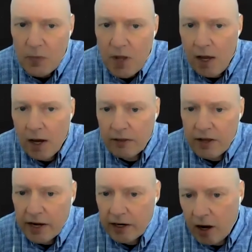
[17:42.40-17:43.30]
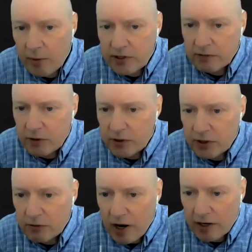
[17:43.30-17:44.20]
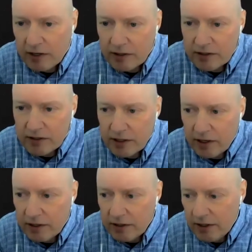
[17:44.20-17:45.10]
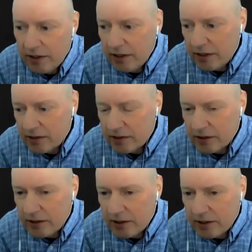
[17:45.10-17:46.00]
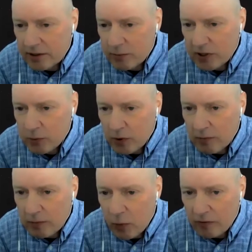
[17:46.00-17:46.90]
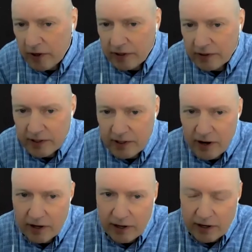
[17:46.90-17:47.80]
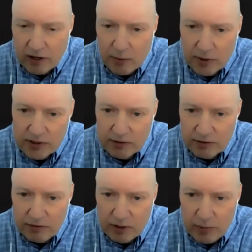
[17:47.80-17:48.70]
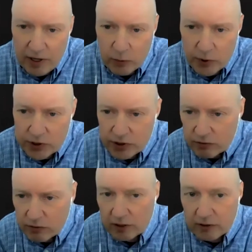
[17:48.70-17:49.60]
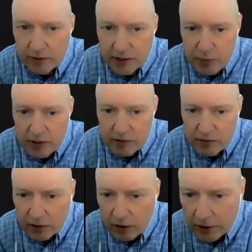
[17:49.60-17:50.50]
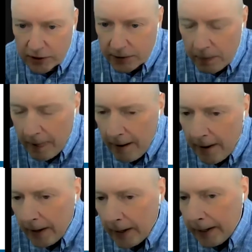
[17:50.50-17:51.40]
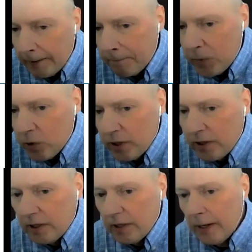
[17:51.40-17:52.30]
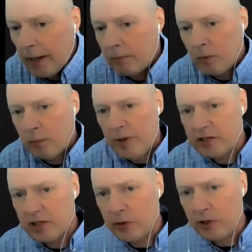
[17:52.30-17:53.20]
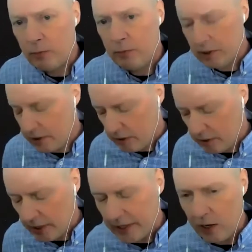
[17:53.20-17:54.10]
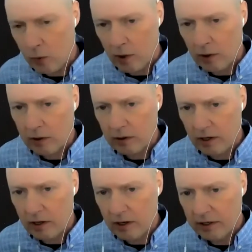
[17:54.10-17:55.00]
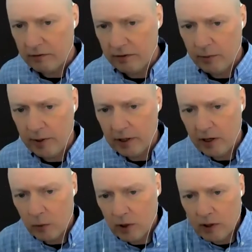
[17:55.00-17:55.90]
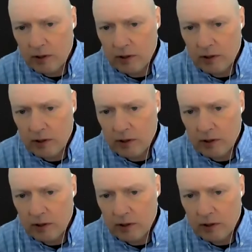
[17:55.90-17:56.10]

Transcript: economics of using Rocky is much more motivating than the economics of Infiniband, which is a relatively expensive technology. You can basically, when you build out a network, an Infiniband network,